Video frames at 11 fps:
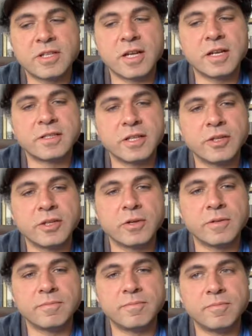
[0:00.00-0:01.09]
until
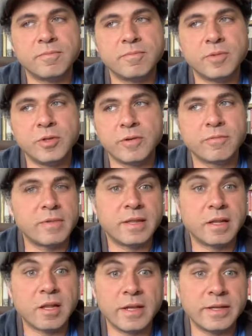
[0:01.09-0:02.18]
you're in
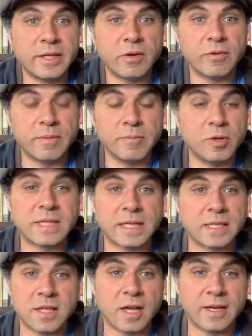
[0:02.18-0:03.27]
the music
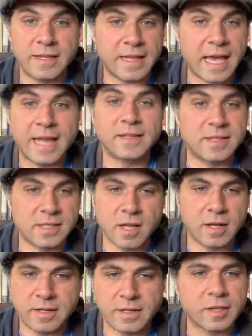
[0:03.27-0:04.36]
is done and the edit is
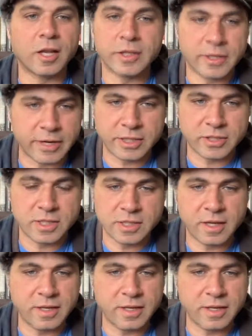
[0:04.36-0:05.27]
done and the color correction is done.